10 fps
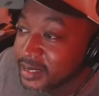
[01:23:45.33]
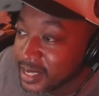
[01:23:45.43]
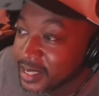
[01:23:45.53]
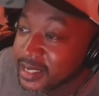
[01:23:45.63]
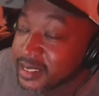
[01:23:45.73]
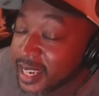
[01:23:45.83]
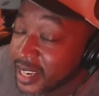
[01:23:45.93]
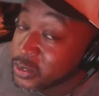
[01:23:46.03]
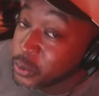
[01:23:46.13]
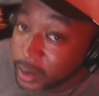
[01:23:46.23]
in this
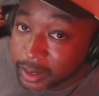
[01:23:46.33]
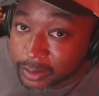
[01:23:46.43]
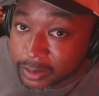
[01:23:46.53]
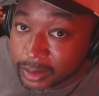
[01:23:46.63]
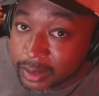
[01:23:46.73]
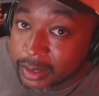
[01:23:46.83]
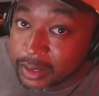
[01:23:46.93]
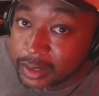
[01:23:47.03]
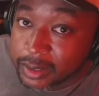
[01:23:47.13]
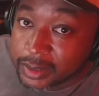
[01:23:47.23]
as well.
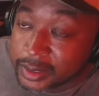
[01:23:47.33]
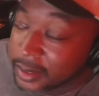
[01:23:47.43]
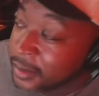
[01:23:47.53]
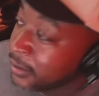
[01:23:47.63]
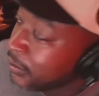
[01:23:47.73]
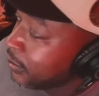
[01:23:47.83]
So